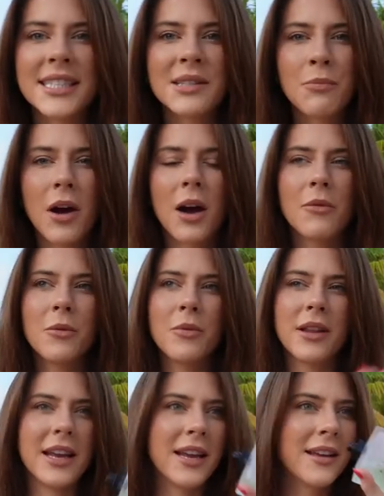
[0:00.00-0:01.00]
is
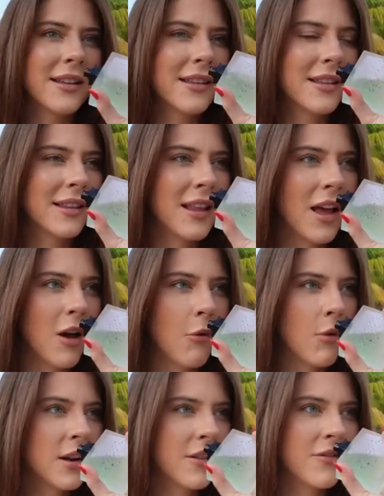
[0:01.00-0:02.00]
probably
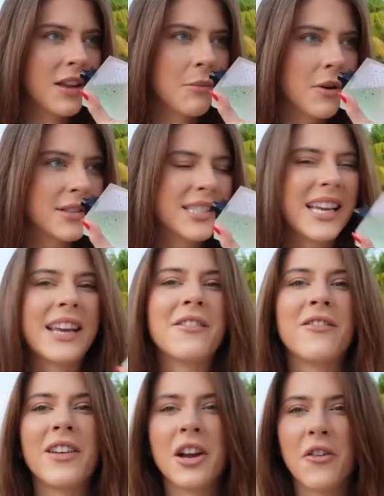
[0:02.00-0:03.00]
one of the most
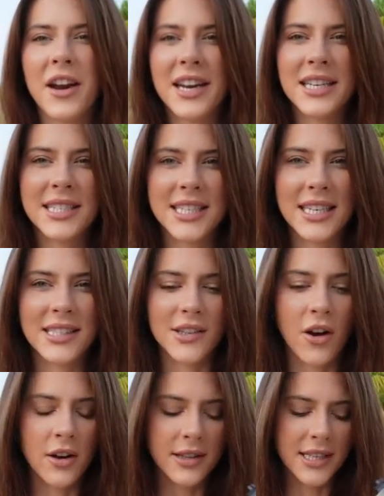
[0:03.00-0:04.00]
invigorating scents
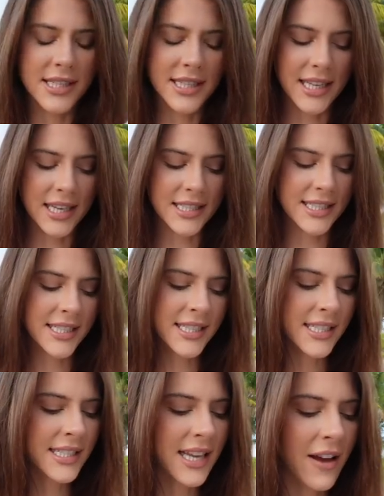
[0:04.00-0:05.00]
on this list. This
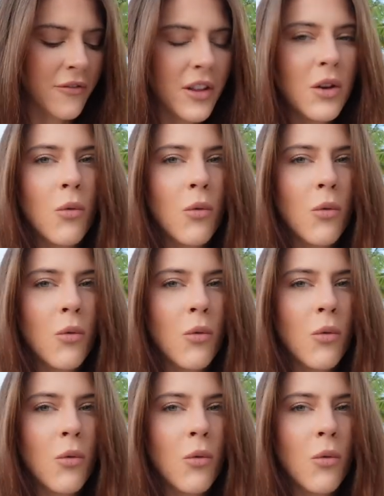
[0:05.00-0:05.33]
is definitely